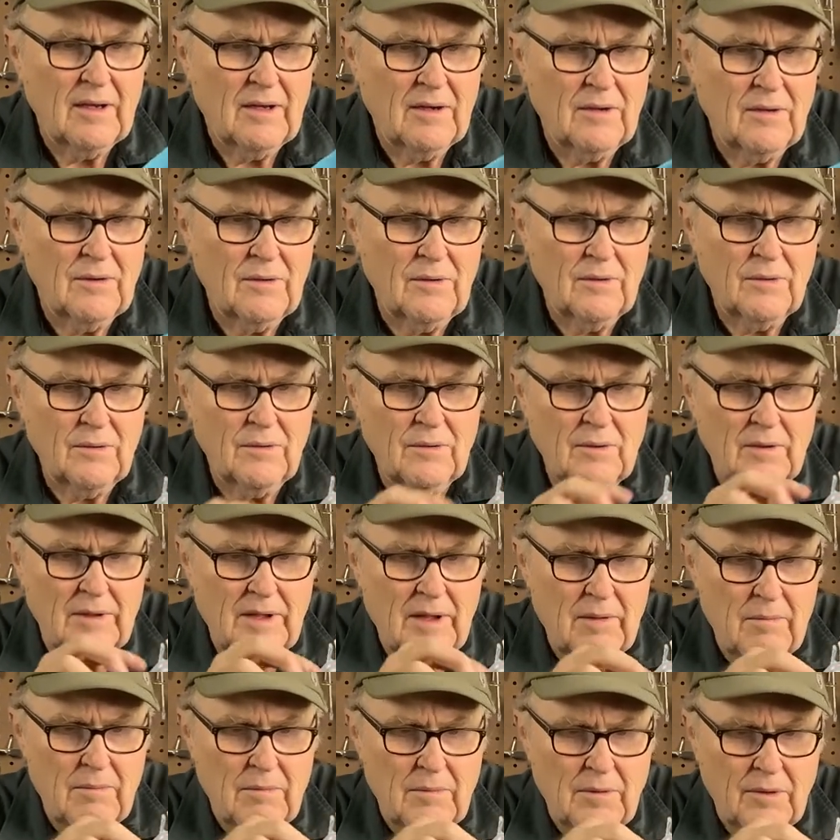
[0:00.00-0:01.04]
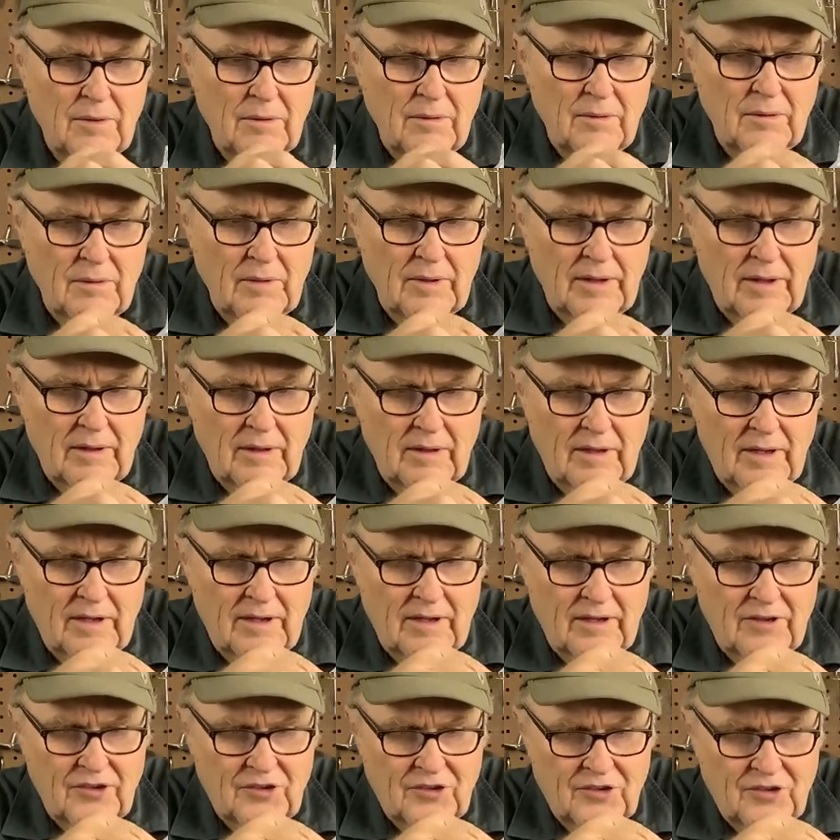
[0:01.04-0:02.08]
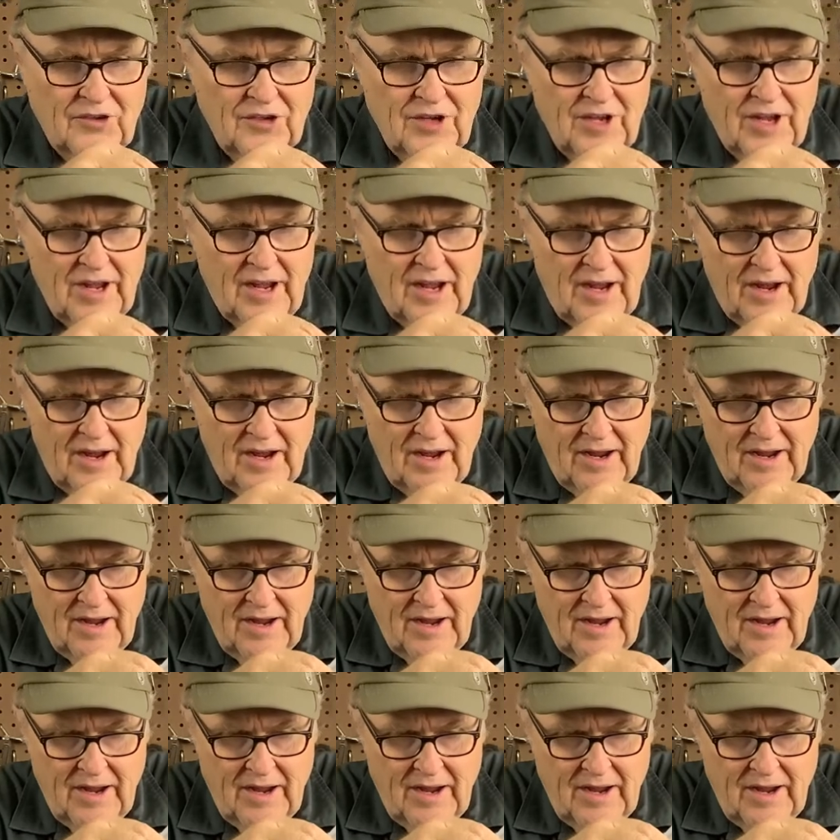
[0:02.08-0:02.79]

Holy moly, let us see.